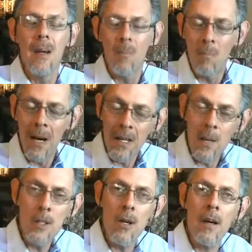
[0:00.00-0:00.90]
made the
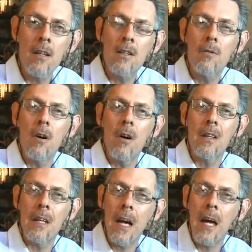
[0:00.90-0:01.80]
image and likeness of
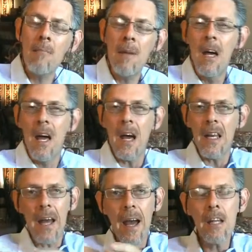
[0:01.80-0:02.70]
God, came
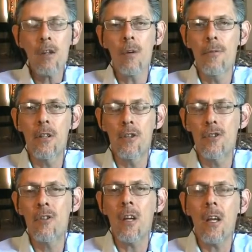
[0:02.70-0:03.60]
and he ate of this
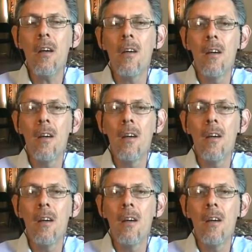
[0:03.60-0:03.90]
tree,